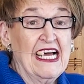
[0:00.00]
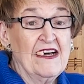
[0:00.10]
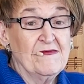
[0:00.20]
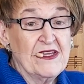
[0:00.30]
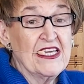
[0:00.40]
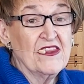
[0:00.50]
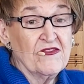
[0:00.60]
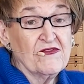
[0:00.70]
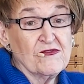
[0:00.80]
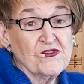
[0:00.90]
of being the
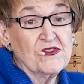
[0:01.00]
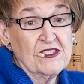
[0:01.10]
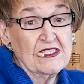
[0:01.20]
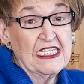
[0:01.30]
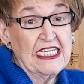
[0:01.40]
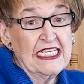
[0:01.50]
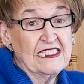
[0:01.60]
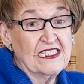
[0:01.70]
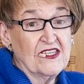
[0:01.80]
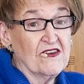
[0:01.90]
first kings
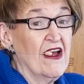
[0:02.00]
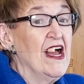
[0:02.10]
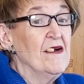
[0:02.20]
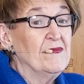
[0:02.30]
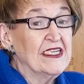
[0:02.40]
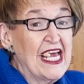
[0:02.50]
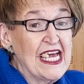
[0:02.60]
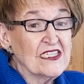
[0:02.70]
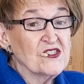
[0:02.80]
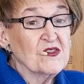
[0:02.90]
there, but
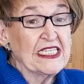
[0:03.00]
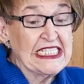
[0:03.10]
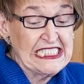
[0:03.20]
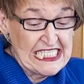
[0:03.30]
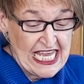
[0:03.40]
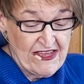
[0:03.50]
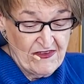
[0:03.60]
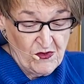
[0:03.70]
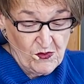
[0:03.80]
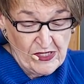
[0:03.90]
actually
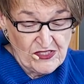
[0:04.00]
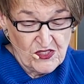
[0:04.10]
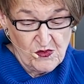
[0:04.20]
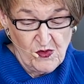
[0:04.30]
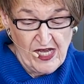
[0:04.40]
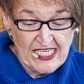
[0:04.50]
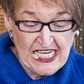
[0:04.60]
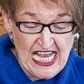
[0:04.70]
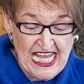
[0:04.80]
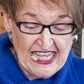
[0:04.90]
David was the one
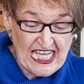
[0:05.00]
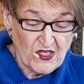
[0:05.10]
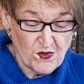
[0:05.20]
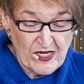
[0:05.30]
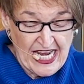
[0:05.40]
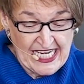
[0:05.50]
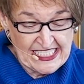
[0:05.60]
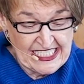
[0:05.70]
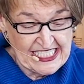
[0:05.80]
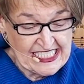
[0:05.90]
that
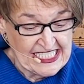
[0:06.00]
created it.